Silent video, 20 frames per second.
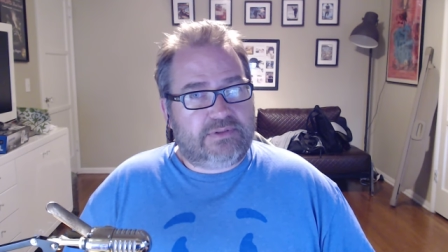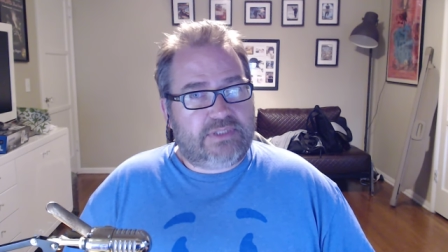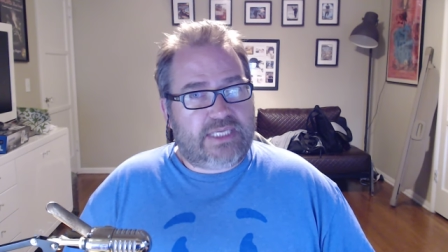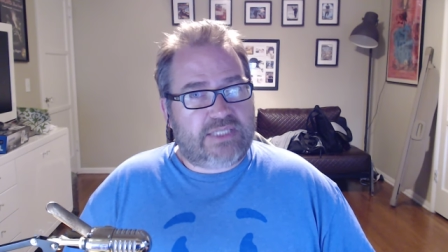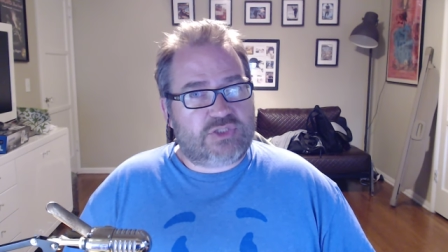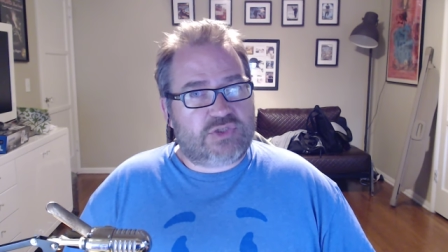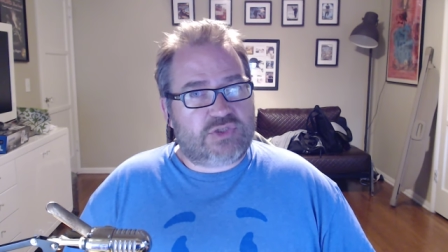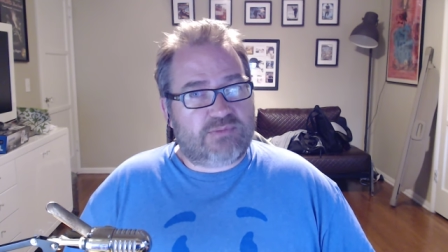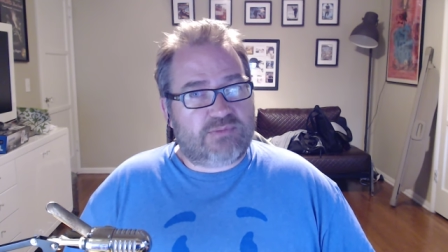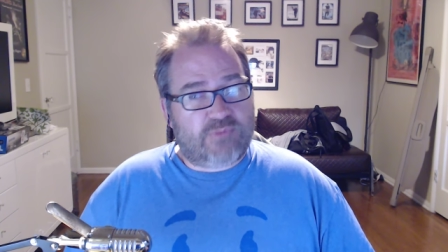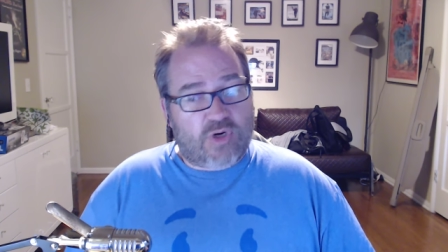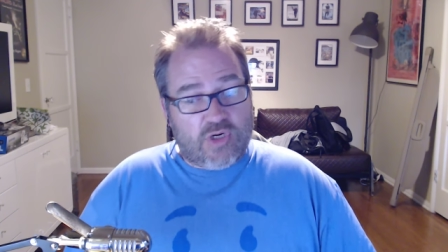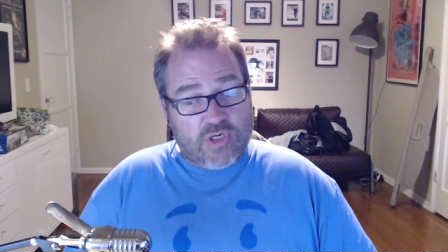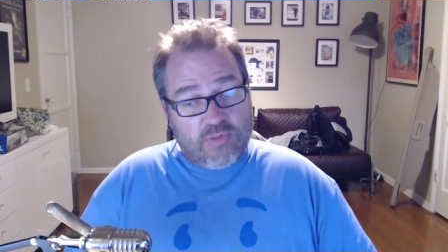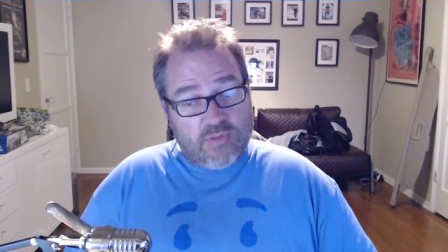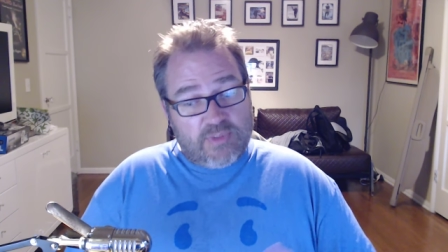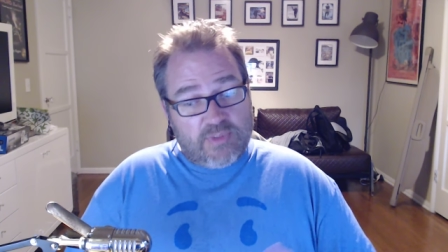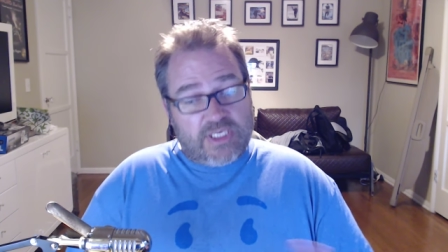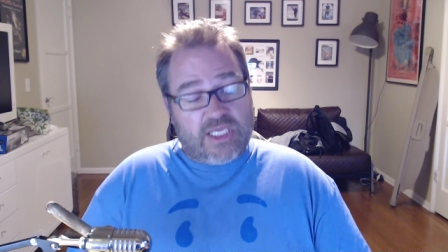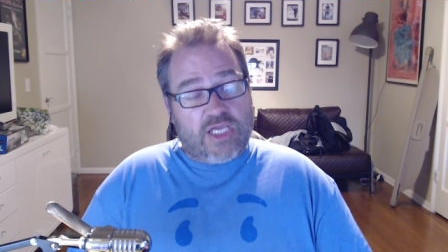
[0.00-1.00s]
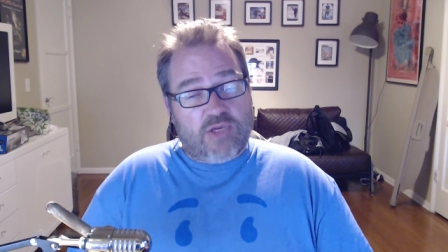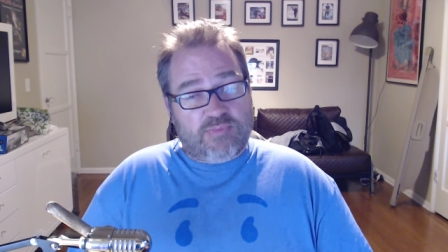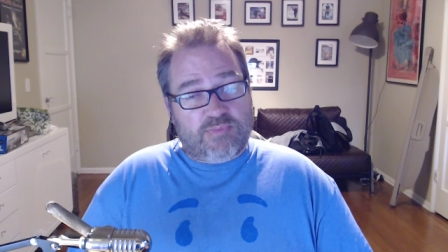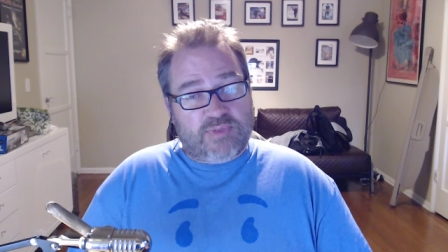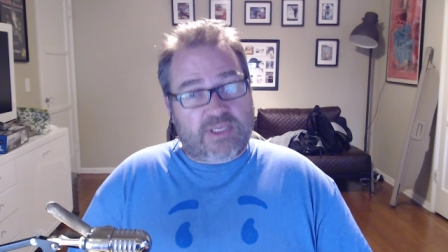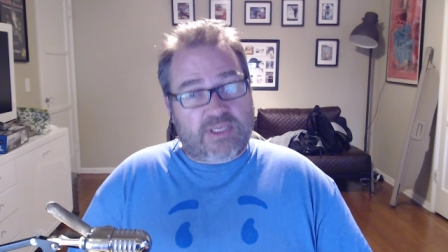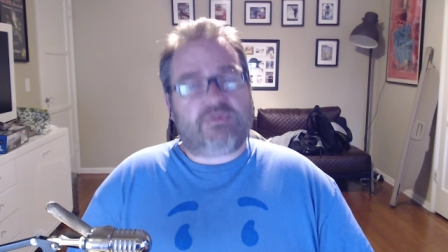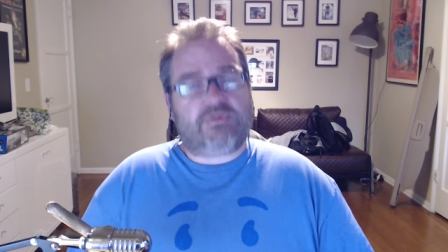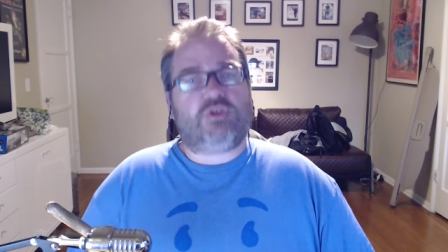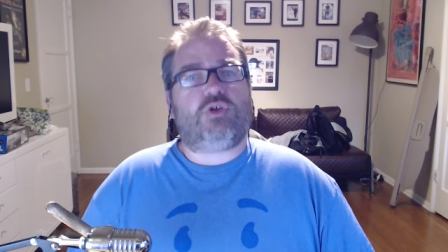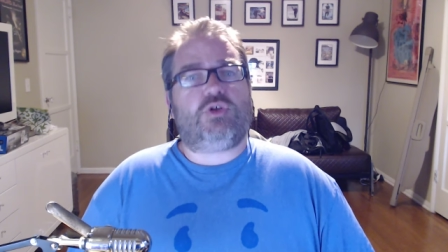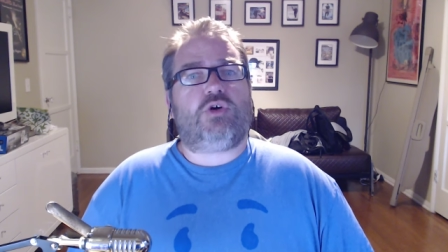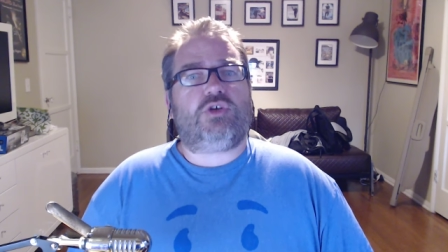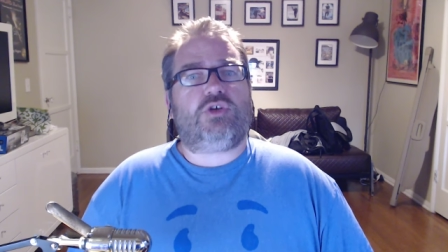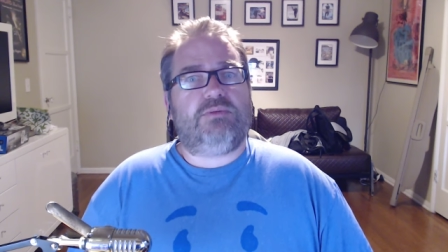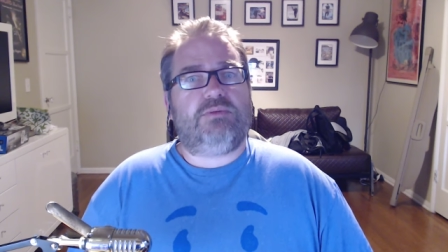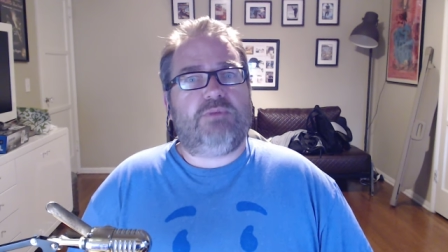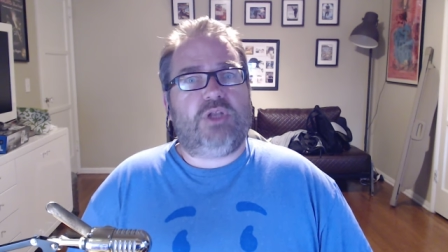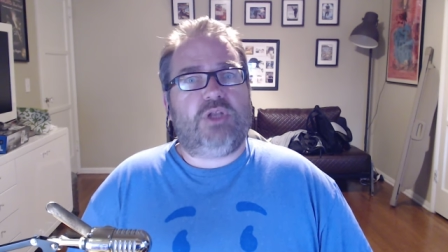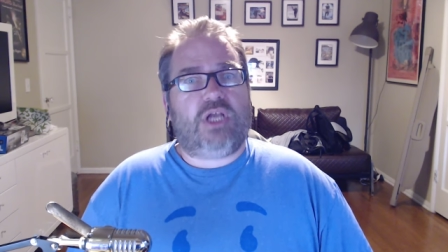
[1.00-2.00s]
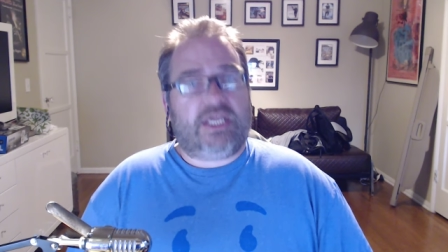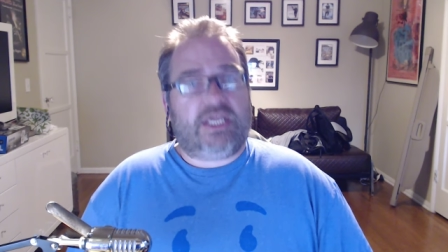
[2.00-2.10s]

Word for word: And tomorrow when I open up the document,